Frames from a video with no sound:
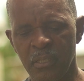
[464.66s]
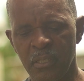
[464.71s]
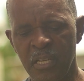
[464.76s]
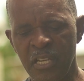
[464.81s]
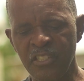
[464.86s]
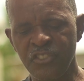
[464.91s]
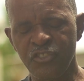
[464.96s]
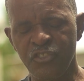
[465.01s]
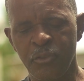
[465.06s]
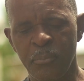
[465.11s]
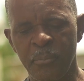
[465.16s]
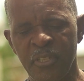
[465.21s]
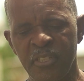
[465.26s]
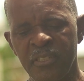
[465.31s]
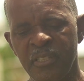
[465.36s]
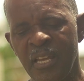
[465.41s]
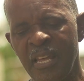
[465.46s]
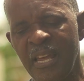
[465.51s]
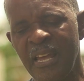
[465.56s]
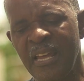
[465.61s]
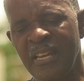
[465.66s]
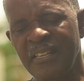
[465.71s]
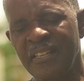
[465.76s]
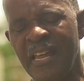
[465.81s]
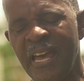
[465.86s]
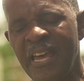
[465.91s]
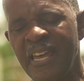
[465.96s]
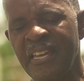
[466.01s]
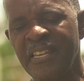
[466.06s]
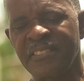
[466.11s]
instrument
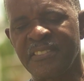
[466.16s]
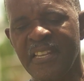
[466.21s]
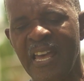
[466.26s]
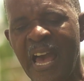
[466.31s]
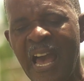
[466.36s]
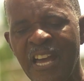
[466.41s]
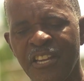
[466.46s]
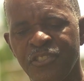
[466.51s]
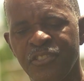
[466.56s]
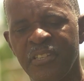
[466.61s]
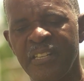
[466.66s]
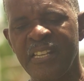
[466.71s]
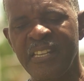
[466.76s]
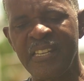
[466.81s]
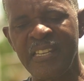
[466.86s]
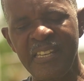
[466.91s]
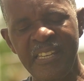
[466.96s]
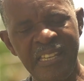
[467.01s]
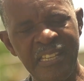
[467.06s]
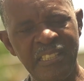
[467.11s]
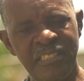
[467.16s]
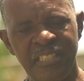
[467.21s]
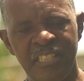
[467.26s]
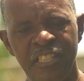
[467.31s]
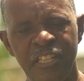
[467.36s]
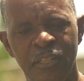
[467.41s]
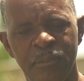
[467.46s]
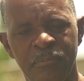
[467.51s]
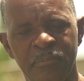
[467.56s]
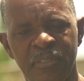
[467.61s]
that is actually
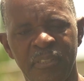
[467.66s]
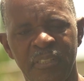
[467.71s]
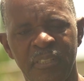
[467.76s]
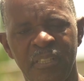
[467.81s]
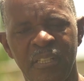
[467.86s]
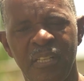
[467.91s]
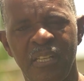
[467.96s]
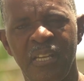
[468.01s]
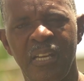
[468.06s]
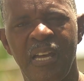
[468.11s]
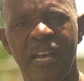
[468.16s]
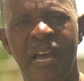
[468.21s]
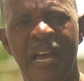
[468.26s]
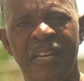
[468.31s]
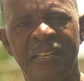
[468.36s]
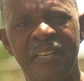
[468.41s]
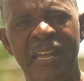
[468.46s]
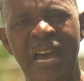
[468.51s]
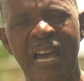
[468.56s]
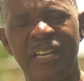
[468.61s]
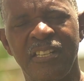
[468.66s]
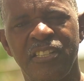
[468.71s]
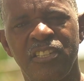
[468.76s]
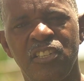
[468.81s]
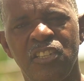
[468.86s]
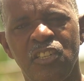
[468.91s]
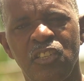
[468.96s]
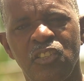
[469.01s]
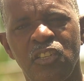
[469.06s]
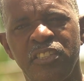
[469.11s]
heated up, and that
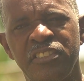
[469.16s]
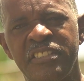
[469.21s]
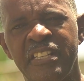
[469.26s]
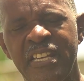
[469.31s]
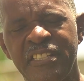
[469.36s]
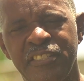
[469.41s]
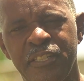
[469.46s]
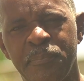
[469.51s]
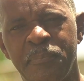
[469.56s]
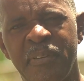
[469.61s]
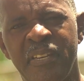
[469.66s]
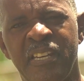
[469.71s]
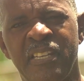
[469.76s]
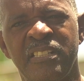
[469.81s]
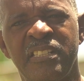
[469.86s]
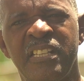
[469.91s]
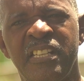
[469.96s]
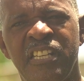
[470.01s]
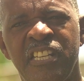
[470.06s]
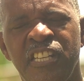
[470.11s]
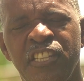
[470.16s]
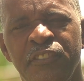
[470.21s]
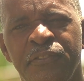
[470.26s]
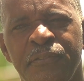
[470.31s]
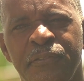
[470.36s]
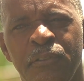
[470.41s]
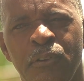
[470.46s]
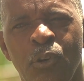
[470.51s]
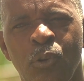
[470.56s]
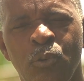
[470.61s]
dissipates the heat
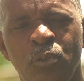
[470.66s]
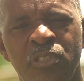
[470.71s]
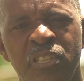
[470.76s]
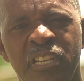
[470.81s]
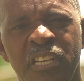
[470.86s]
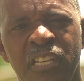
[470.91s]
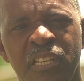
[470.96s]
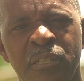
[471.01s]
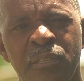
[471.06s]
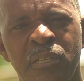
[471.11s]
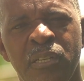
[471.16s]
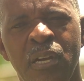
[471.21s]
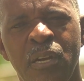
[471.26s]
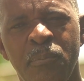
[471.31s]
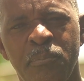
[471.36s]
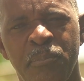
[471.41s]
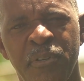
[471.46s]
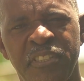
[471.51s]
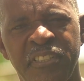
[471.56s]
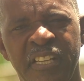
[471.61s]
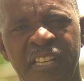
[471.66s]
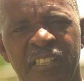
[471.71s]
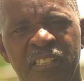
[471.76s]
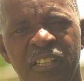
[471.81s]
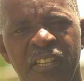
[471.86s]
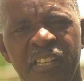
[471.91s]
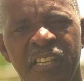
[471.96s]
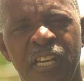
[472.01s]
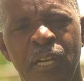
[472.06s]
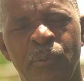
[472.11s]
through the
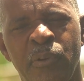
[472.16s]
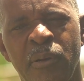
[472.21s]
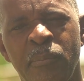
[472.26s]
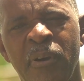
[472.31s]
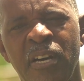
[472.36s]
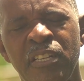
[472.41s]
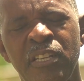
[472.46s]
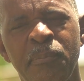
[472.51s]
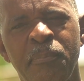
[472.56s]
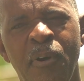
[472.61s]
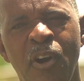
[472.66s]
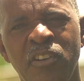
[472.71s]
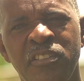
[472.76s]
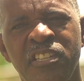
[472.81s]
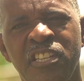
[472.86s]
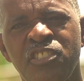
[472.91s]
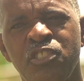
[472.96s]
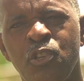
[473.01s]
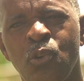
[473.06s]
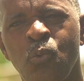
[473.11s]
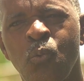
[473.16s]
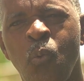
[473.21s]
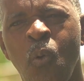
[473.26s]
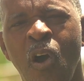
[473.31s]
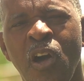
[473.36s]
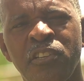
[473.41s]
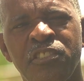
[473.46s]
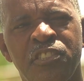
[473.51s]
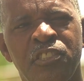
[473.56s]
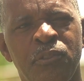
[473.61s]
particular area. But the point is, you
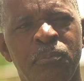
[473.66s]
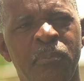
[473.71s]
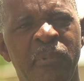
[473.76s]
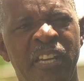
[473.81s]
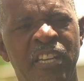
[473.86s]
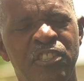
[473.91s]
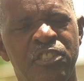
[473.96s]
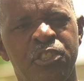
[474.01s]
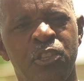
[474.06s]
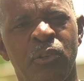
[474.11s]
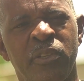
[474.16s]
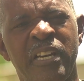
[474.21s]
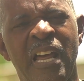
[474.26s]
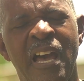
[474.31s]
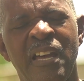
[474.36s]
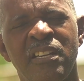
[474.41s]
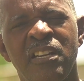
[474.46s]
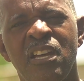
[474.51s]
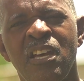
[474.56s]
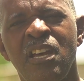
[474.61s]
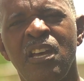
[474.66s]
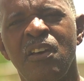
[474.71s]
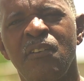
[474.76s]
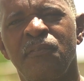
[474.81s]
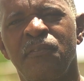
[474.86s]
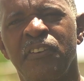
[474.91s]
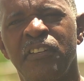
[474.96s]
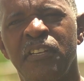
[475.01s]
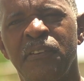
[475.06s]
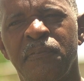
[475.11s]
want to make sure that
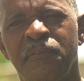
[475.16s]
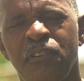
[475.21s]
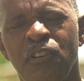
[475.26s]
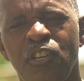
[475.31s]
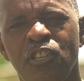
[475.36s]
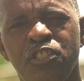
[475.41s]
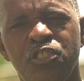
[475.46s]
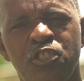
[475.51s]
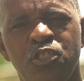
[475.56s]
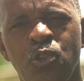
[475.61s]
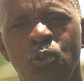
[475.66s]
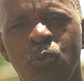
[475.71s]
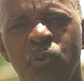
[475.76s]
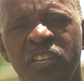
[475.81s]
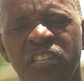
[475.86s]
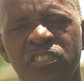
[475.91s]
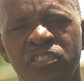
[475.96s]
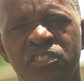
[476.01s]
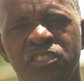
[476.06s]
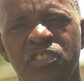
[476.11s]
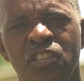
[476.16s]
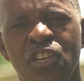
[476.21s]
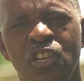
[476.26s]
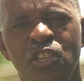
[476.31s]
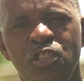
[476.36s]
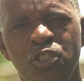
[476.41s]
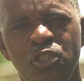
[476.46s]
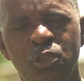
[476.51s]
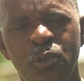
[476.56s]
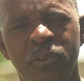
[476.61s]
for the first 2 weeks
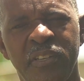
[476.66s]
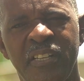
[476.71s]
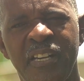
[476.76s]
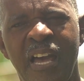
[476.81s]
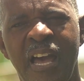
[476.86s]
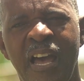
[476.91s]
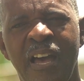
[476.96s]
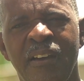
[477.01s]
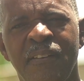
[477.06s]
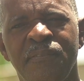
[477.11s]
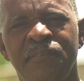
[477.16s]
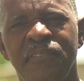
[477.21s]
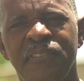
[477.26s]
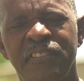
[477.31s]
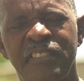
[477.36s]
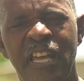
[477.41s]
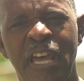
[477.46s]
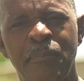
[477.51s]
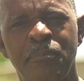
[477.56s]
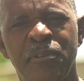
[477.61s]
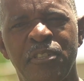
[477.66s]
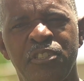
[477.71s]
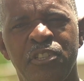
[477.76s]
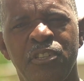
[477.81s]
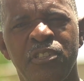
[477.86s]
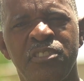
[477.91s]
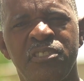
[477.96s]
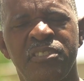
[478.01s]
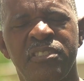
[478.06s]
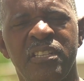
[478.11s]
you can have
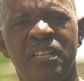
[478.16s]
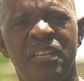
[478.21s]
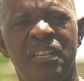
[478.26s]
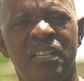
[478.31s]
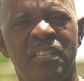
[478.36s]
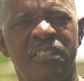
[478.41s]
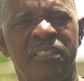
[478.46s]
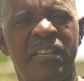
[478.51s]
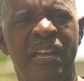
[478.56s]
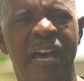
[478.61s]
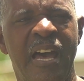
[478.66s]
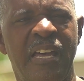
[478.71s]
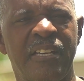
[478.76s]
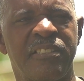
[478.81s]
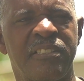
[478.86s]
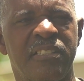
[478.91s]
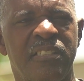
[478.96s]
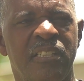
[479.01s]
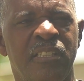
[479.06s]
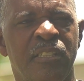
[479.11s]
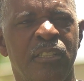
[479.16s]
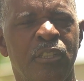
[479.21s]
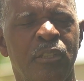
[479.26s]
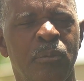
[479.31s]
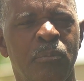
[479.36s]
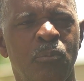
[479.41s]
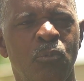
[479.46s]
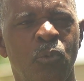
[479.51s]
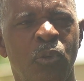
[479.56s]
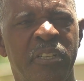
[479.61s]
temperatures that
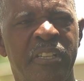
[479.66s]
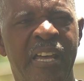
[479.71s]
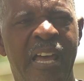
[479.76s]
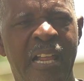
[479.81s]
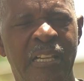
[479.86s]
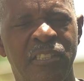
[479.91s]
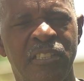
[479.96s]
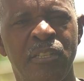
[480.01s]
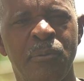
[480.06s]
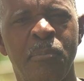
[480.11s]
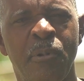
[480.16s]
would help the